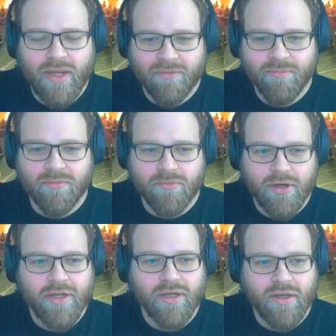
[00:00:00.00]
been
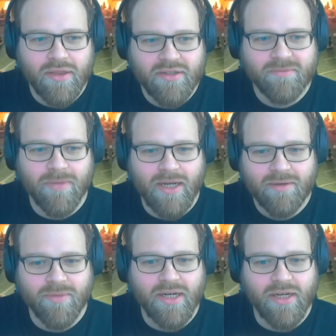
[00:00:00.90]
working on this bug,
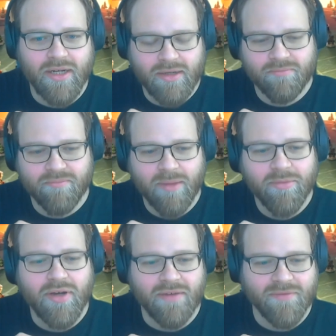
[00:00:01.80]
but maybe
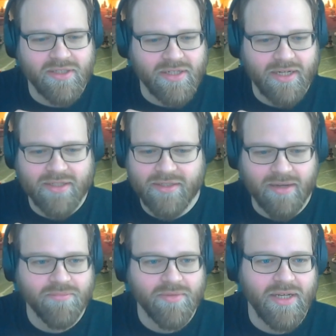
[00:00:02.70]
you have a status
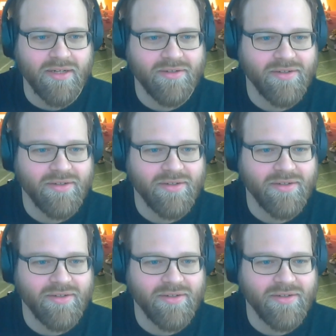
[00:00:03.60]
update.